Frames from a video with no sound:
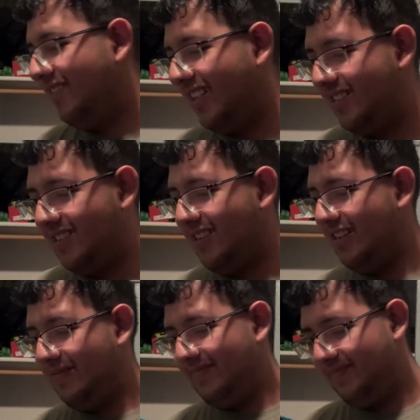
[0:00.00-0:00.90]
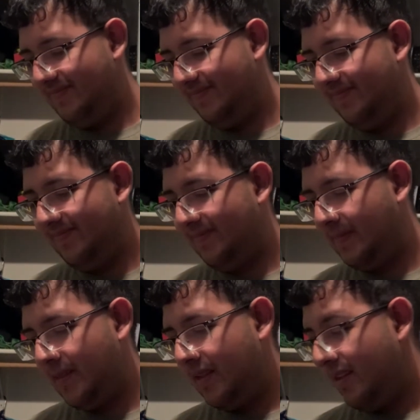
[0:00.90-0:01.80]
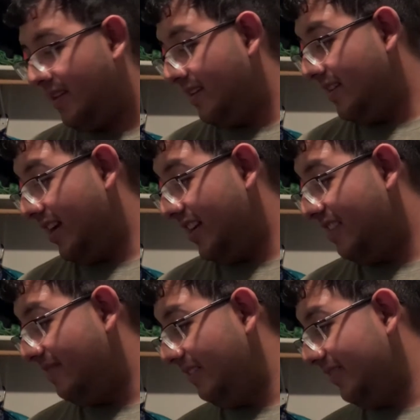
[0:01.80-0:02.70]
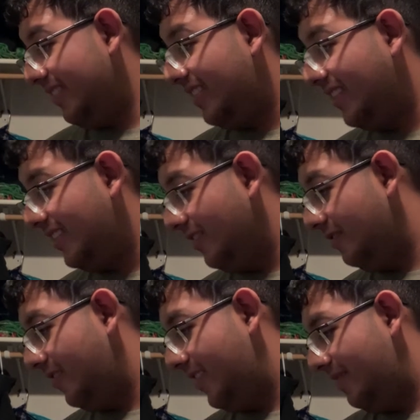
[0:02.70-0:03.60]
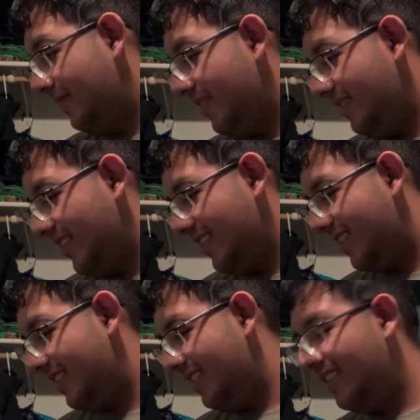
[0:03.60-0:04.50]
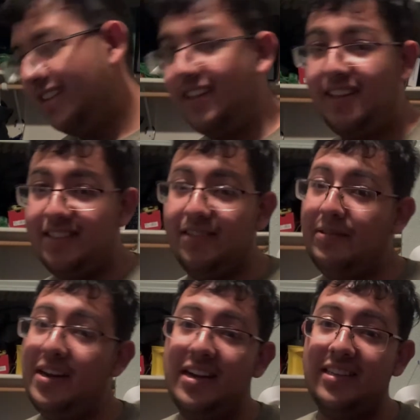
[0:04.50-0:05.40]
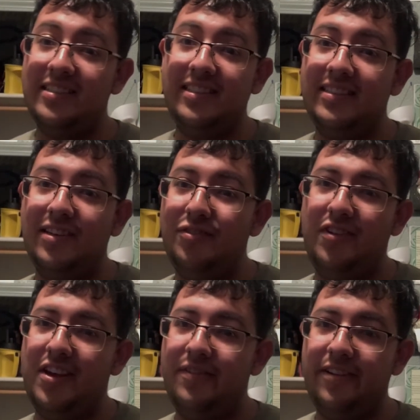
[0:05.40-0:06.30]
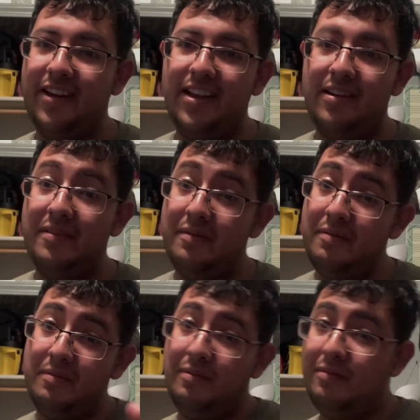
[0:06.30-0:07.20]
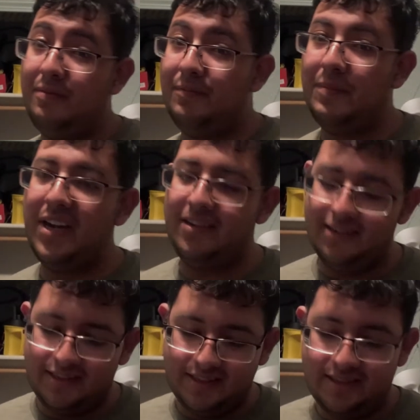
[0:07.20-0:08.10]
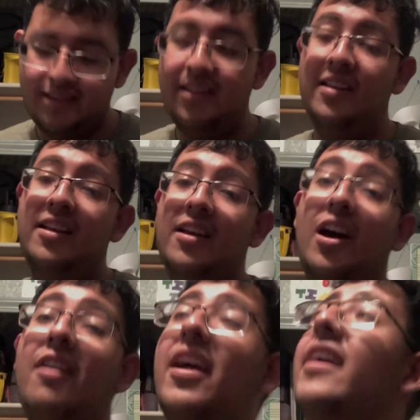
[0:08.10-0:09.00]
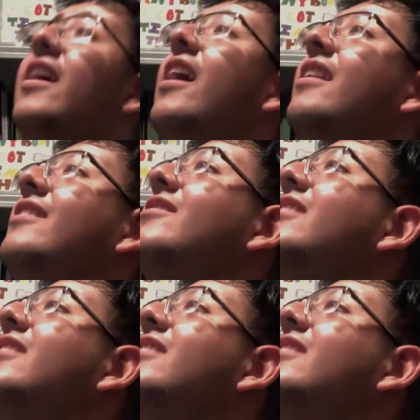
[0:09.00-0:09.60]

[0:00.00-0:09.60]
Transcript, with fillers: that's... um. I never even say selfie, but okay. So we're not gonna say selfie ever again. Reminders. All right, and here's the